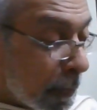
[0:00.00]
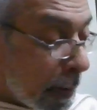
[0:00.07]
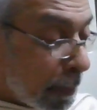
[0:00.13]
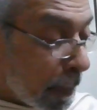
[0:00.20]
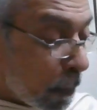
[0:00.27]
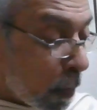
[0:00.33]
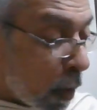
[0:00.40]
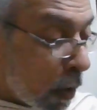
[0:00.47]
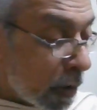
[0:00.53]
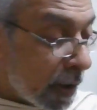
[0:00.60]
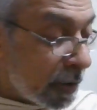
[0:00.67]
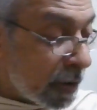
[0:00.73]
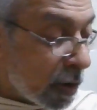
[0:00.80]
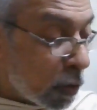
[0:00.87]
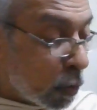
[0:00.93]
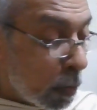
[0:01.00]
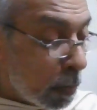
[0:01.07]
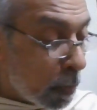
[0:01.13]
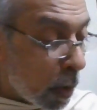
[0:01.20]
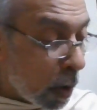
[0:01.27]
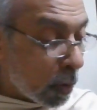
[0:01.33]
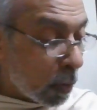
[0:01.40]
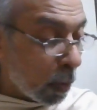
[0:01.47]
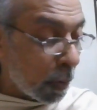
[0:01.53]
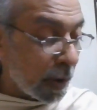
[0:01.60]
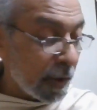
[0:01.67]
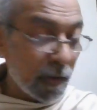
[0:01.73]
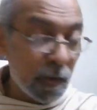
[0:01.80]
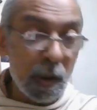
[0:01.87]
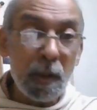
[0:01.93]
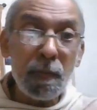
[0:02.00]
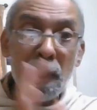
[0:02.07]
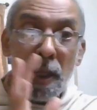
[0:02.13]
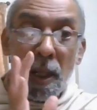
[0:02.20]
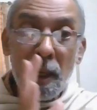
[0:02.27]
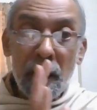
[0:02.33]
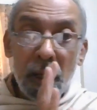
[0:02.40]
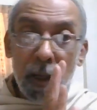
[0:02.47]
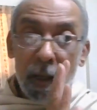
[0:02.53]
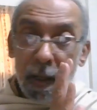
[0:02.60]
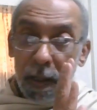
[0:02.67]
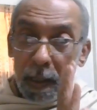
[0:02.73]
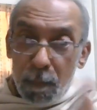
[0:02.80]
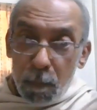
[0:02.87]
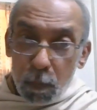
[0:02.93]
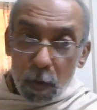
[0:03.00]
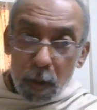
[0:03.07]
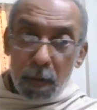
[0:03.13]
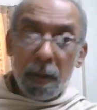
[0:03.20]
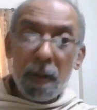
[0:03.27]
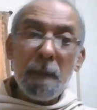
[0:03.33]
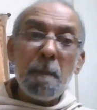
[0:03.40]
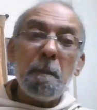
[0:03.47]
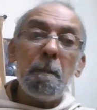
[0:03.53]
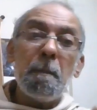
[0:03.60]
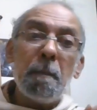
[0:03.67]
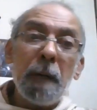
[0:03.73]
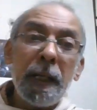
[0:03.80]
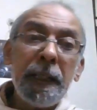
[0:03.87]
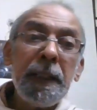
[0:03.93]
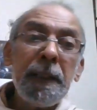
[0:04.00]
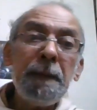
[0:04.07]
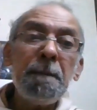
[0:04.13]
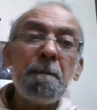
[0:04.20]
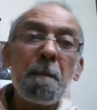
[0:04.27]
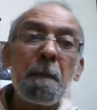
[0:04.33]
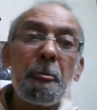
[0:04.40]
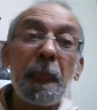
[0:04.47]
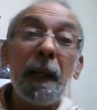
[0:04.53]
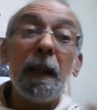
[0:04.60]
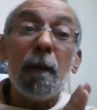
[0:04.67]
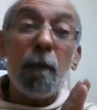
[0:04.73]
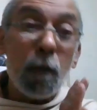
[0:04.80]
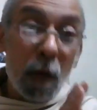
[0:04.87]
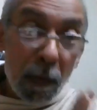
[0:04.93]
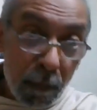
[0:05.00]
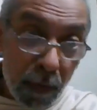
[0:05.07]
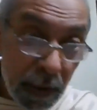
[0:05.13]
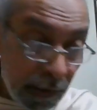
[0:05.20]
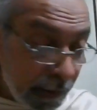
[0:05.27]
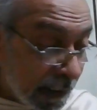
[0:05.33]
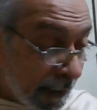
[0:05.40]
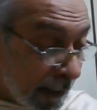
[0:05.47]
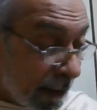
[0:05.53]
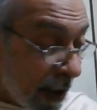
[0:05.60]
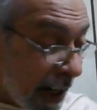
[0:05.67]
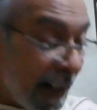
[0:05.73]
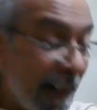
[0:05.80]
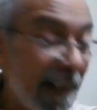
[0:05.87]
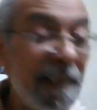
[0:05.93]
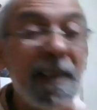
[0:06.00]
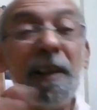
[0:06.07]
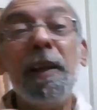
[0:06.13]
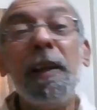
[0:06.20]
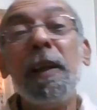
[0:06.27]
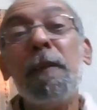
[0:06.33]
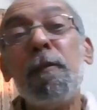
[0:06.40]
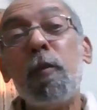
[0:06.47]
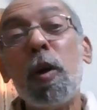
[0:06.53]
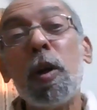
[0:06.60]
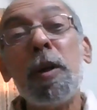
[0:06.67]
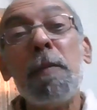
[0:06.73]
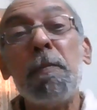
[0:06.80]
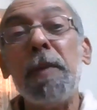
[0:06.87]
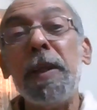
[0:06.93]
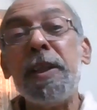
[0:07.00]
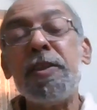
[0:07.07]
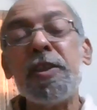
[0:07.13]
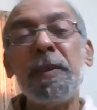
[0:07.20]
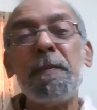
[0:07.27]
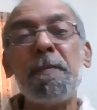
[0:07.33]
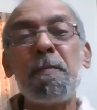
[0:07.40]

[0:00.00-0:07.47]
may be brought under two broad holdings of love for money, love for wealth, and love for pleasure.